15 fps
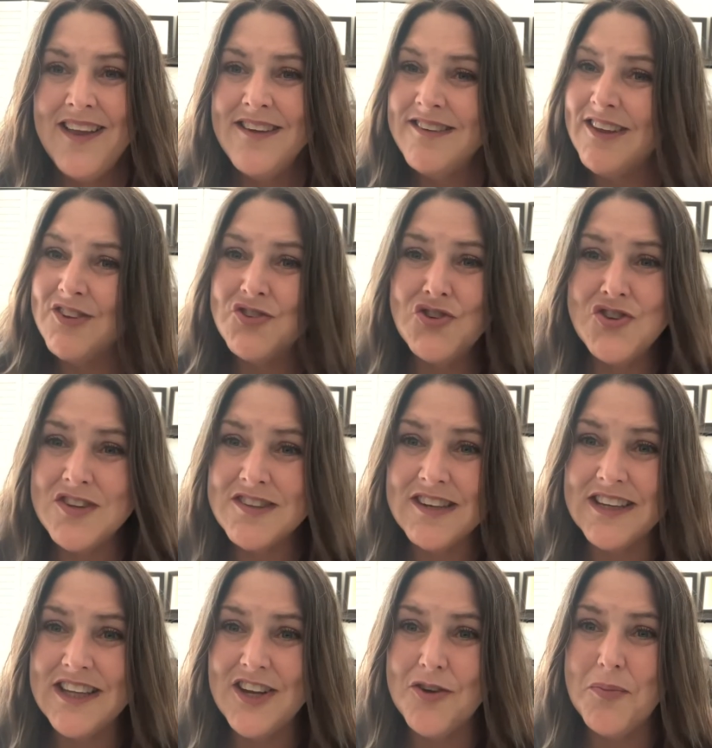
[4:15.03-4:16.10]
tells you just a
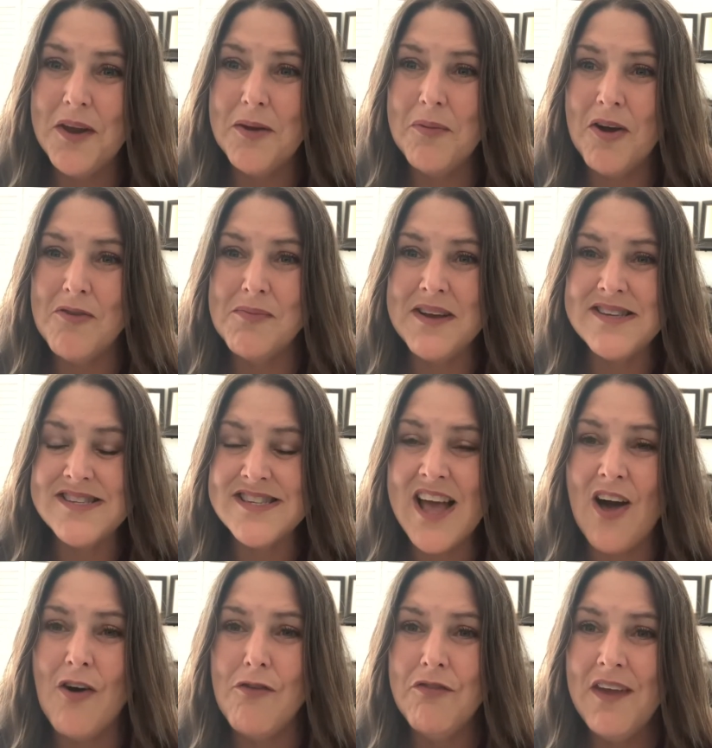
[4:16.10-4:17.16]
little bit about
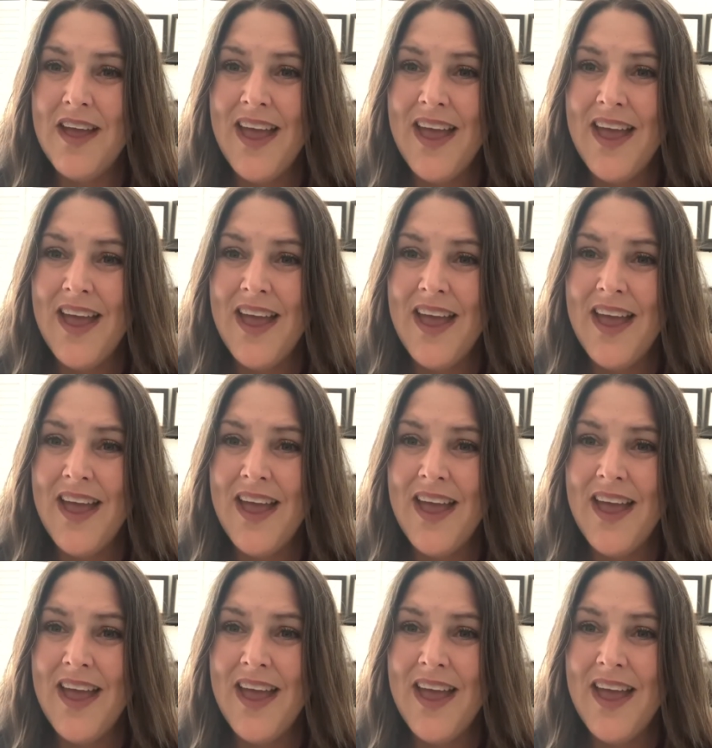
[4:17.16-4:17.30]
myself.